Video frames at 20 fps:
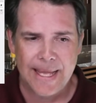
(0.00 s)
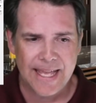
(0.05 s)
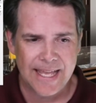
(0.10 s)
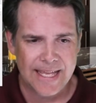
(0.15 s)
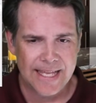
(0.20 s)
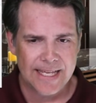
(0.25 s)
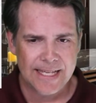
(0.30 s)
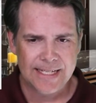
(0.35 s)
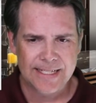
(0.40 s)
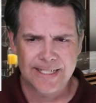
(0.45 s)

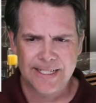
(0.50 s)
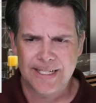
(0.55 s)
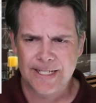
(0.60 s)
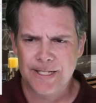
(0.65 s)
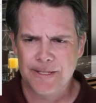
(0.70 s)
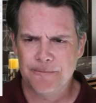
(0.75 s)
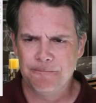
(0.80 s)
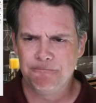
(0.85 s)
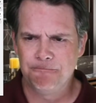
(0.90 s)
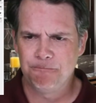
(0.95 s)
And
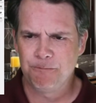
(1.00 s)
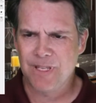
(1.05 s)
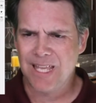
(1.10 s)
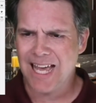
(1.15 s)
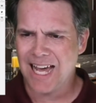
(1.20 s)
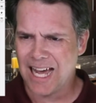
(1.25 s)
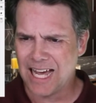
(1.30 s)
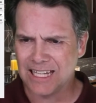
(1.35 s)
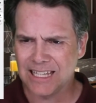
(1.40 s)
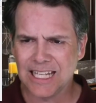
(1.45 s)
um,
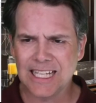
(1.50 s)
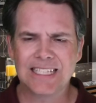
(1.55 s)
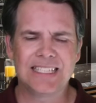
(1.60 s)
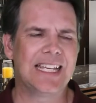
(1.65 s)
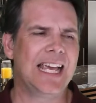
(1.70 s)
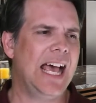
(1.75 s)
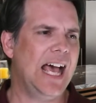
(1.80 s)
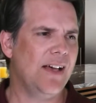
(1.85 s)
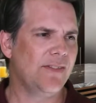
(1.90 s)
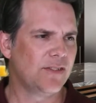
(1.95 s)
yeah, I'd like
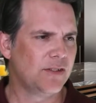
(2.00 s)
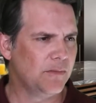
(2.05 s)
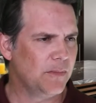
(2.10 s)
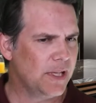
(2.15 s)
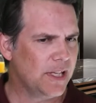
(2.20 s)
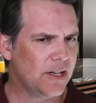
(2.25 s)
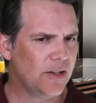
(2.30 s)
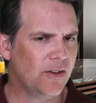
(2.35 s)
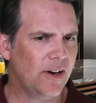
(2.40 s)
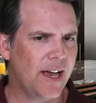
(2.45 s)
to have some
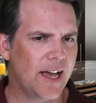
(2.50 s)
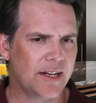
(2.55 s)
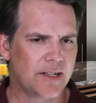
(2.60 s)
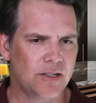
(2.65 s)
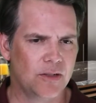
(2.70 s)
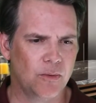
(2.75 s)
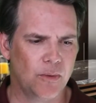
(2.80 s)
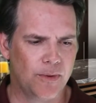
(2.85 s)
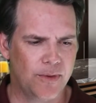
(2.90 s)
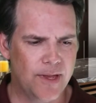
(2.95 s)

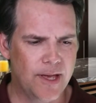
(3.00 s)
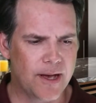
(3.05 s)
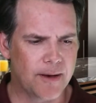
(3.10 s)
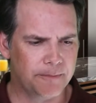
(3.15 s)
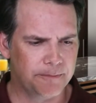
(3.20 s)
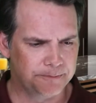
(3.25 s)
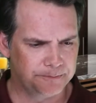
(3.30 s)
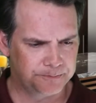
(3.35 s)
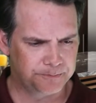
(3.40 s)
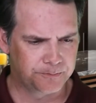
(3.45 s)
interaction with
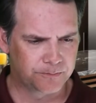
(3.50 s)
them.